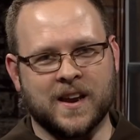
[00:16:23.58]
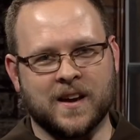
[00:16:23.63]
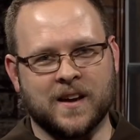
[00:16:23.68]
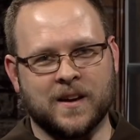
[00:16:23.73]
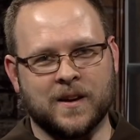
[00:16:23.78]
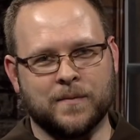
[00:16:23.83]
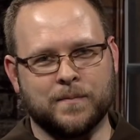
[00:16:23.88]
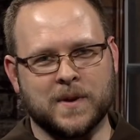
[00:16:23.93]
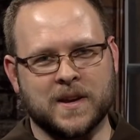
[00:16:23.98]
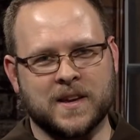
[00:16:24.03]
And
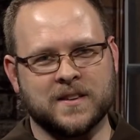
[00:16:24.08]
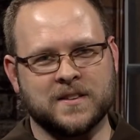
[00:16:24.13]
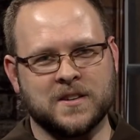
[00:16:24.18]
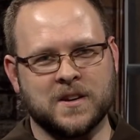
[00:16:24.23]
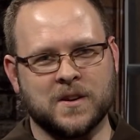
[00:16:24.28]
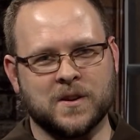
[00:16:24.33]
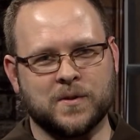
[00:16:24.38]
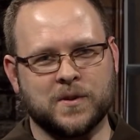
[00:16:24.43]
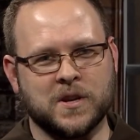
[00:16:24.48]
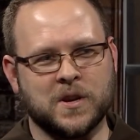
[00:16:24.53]
uh, because,
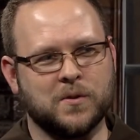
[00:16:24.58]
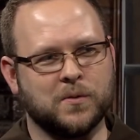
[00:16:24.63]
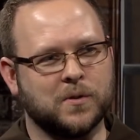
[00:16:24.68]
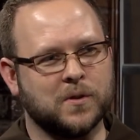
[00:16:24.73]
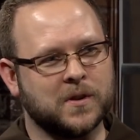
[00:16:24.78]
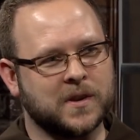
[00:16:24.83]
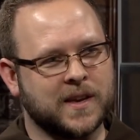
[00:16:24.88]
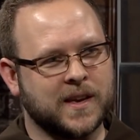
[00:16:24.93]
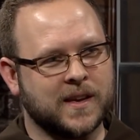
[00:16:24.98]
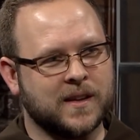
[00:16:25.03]
you know, you
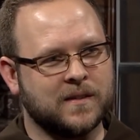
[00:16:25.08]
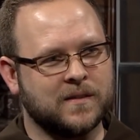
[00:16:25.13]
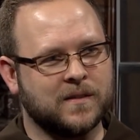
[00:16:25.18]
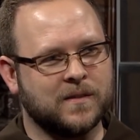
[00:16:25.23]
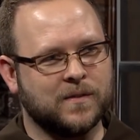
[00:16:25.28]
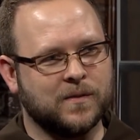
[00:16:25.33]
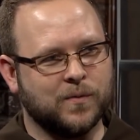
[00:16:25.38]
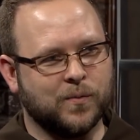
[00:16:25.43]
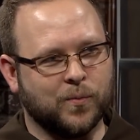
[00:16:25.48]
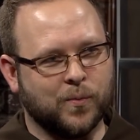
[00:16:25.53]
look at
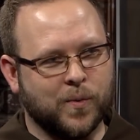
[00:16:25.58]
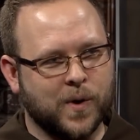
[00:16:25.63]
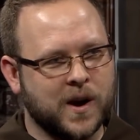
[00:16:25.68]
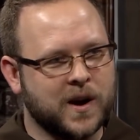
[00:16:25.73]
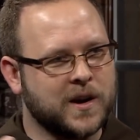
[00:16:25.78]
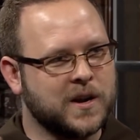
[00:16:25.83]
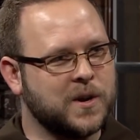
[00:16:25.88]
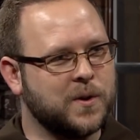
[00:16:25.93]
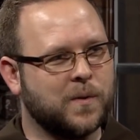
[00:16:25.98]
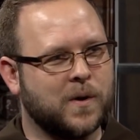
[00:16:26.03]

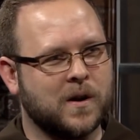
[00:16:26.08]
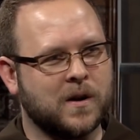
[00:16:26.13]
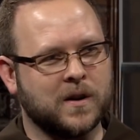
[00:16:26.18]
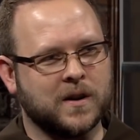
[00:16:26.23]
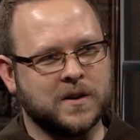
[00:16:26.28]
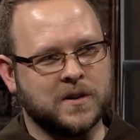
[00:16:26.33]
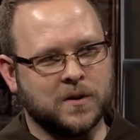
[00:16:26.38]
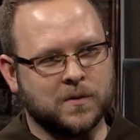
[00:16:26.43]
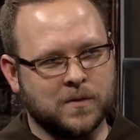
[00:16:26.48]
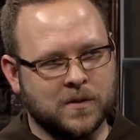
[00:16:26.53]
where you
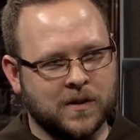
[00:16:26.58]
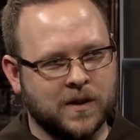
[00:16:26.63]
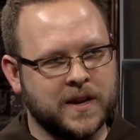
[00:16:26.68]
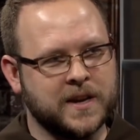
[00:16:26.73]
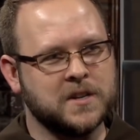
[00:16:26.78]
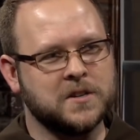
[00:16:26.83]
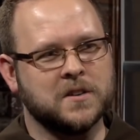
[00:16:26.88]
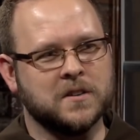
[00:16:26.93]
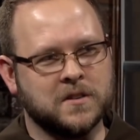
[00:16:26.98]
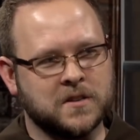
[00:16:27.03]
are in your
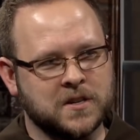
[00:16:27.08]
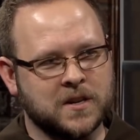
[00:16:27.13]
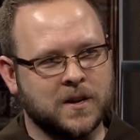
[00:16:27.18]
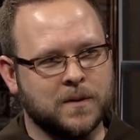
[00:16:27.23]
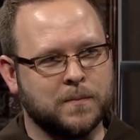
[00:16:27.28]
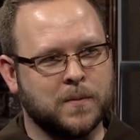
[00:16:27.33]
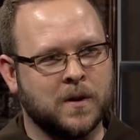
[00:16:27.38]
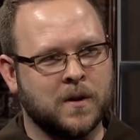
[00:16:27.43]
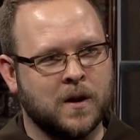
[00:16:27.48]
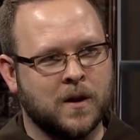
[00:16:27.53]

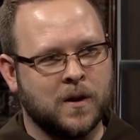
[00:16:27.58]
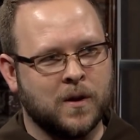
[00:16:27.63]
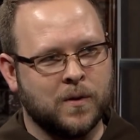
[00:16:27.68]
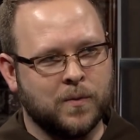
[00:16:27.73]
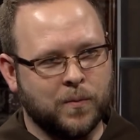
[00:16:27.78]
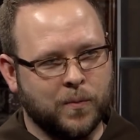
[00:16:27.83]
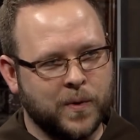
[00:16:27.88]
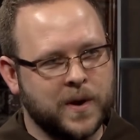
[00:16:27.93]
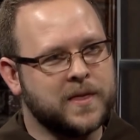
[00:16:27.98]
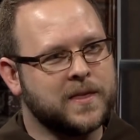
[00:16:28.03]
relationship
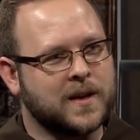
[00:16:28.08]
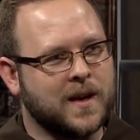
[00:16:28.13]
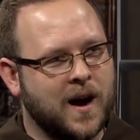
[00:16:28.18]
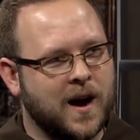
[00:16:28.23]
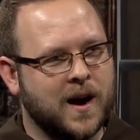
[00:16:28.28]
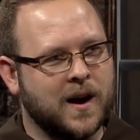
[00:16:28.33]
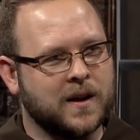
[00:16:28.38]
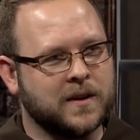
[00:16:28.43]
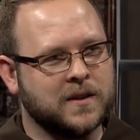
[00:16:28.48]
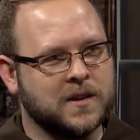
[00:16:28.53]
with
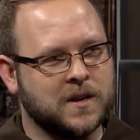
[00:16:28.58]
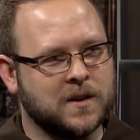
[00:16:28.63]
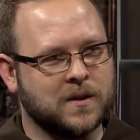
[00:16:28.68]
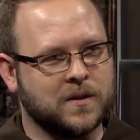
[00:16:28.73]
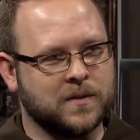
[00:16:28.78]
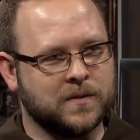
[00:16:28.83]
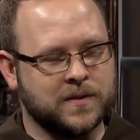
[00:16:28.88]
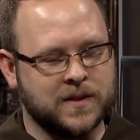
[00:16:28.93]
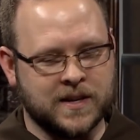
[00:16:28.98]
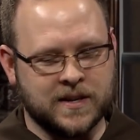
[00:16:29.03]
God, you
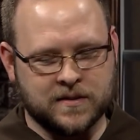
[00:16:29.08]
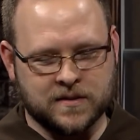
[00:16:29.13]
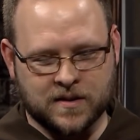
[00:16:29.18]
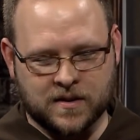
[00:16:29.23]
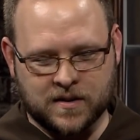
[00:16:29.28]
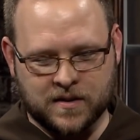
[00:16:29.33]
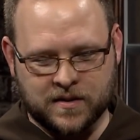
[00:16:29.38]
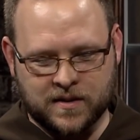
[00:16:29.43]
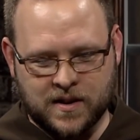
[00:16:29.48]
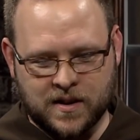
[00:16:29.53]
know, and these
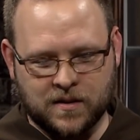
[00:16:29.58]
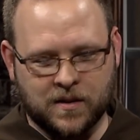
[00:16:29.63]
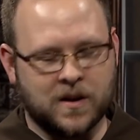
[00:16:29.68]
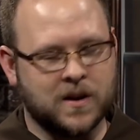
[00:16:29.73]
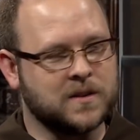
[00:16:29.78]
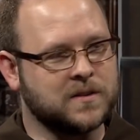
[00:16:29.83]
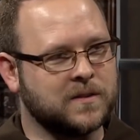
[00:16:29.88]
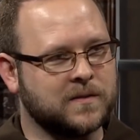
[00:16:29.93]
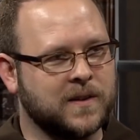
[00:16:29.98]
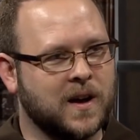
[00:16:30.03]
are the
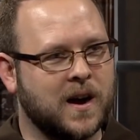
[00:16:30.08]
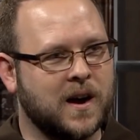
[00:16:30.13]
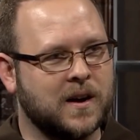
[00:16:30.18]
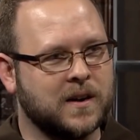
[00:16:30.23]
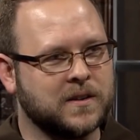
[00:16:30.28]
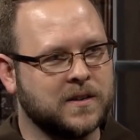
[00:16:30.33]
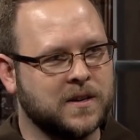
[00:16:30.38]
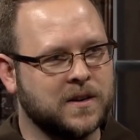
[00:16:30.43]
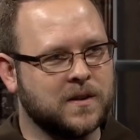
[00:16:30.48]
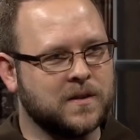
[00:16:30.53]
laws of
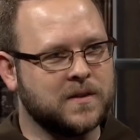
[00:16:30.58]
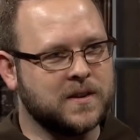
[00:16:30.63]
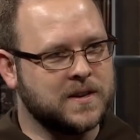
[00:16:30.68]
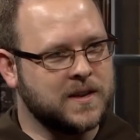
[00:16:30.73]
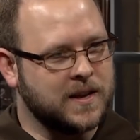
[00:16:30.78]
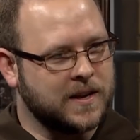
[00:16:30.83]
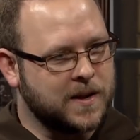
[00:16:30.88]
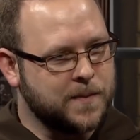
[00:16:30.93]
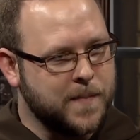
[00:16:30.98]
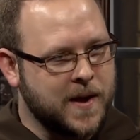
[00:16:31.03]
God, you know, the
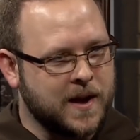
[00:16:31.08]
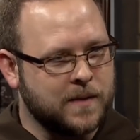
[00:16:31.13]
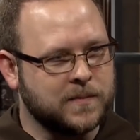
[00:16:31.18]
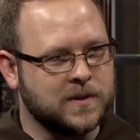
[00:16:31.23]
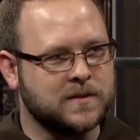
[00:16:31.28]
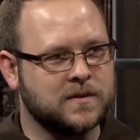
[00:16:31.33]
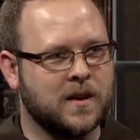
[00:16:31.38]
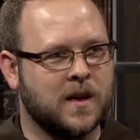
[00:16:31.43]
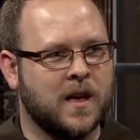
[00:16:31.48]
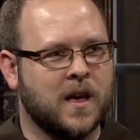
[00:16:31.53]
Ten
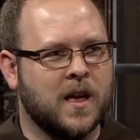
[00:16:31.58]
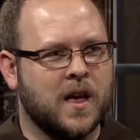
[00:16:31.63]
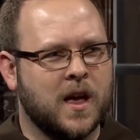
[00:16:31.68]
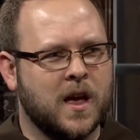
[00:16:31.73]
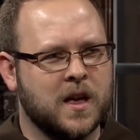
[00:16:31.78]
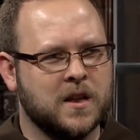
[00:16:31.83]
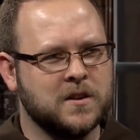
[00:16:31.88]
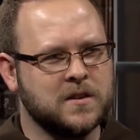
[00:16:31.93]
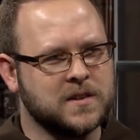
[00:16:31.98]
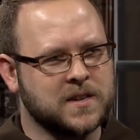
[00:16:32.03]
Commandments. Mm-hmm.
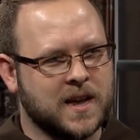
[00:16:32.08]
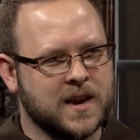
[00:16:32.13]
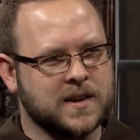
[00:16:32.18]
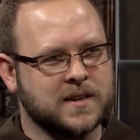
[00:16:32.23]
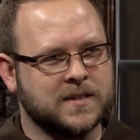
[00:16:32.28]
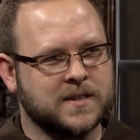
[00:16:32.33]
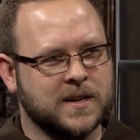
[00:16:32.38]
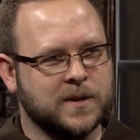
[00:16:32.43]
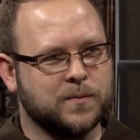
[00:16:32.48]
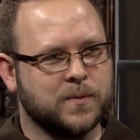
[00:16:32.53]
You just
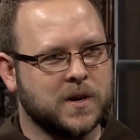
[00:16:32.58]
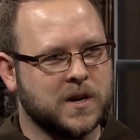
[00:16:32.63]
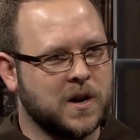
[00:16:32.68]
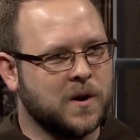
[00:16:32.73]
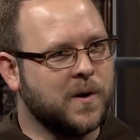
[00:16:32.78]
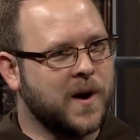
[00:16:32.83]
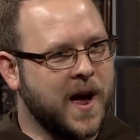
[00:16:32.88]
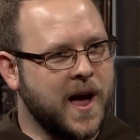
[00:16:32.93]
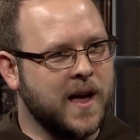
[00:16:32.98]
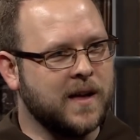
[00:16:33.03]
kind of see where
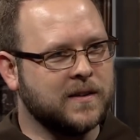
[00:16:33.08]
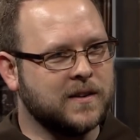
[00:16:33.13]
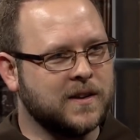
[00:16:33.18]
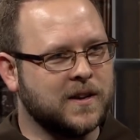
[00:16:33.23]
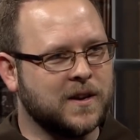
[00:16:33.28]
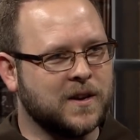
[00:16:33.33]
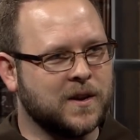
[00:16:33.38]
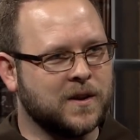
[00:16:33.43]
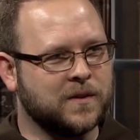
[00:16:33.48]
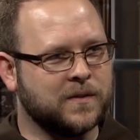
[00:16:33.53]
you're at,
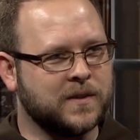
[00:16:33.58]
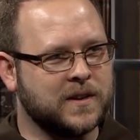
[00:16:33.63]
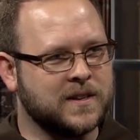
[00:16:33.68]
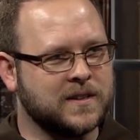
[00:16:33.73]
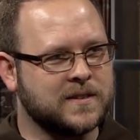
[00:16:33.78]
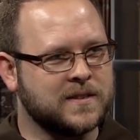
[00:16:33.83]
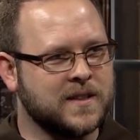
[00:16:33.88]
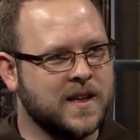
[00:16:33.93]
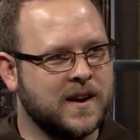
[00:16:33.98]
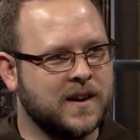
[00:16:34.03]
you know, mm-hmm. and
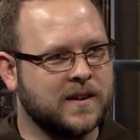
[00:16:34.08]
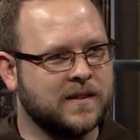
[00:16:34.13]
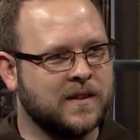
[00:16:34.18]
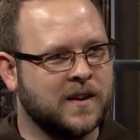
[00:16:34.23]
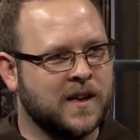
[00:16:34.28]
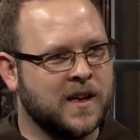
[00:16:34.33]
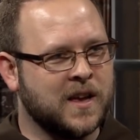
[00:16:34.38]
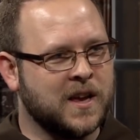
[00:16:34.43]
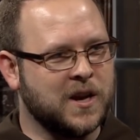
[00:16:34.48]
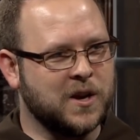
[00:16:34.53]
it's not,
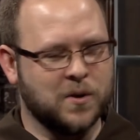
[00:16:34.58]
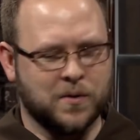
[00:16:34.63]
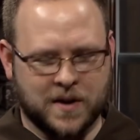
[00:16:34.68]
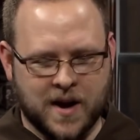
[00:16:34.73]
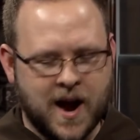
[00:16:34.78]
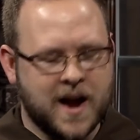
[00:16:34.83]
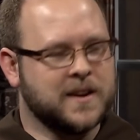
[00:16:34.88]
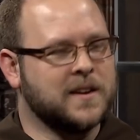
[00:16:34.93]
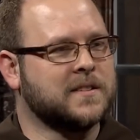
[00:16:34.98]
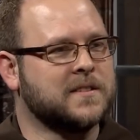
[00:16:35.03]
you know,
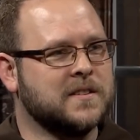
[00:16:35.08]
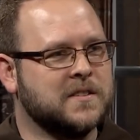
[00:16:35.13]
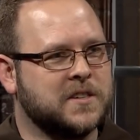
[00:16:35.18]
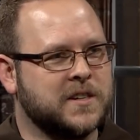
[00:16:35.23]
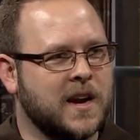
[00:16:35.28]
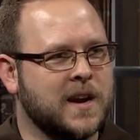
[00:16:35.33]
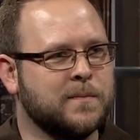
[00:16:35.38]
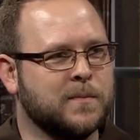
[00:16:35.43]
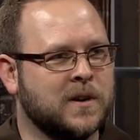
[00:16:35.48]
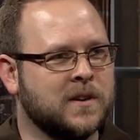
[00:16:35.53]
God doesn't
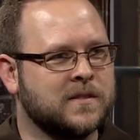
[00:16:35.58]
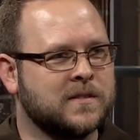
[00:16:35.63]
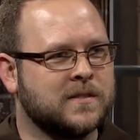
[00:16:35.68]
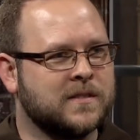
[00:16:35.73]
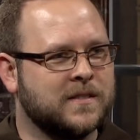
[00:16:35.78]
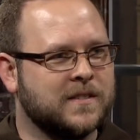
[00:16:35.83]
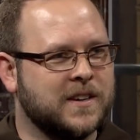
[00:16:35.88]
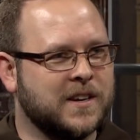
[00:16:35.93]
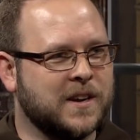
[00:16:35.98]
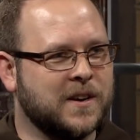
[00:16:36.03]
shame
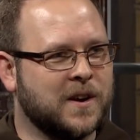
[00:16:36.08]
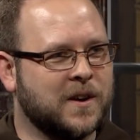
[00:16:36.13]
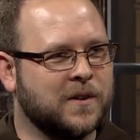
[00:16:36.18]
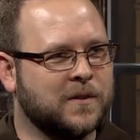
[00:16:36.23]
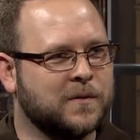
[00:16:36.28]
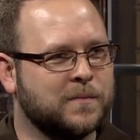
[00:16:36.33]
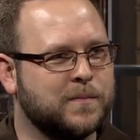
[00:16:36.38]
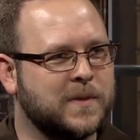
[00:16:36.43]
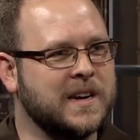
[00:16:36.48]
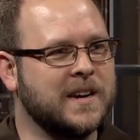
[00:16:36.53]
us, you
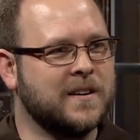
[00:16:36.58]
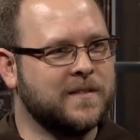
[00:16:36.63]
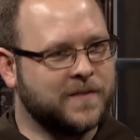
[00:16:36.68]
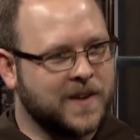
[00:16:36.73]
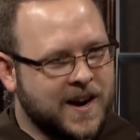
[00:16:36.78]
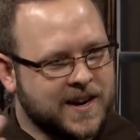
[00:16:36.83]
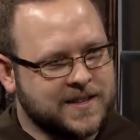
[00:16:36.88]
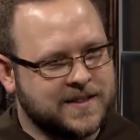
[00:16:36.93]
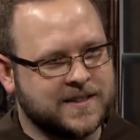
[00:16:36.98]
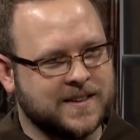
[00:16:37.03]
know, yeah. He
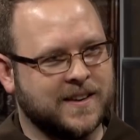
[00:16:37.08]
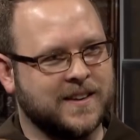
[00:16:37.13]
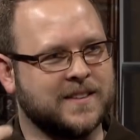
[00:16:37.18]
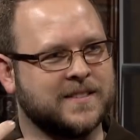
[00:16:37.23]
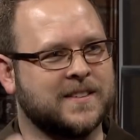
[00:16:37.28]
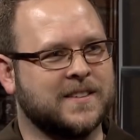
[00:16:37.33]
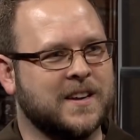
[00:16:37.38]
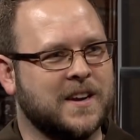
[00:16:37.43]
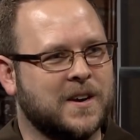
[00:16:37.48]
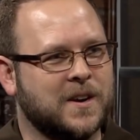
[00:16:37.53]
invites
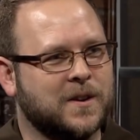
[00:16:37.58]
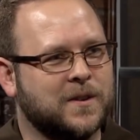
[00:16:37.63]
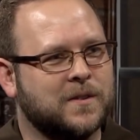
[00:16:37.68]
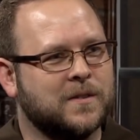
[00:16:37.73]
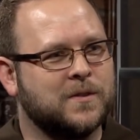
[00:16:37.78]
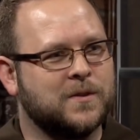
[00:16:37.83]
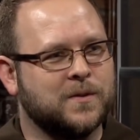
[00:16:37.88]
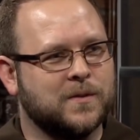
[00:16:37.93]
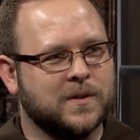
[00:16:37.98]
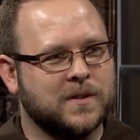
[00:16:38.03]
us, you
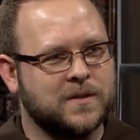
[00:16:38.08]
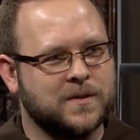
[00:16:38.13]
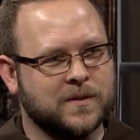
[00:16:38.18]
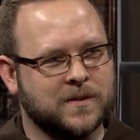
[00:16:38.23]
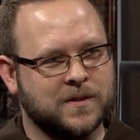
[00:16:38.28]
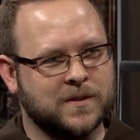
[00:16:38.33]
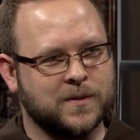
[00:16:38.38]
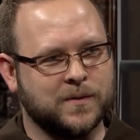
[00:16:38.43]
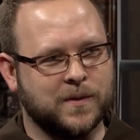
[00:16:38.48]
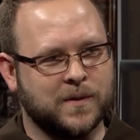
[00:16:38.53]
know, to
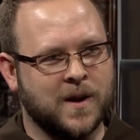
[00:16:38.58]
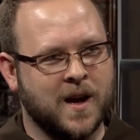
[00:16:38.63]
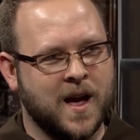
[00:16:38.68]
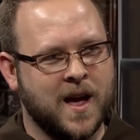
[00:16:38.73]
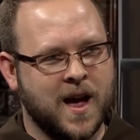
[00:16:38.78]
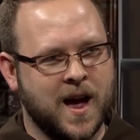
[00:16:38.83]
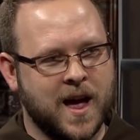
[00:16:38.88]
enter into